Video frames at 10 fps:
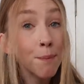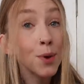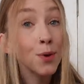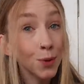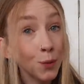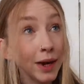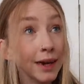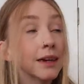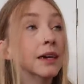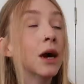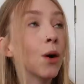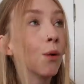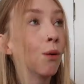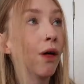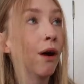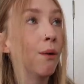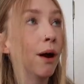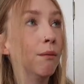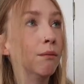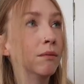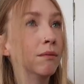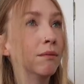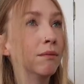pooed and weed, although um,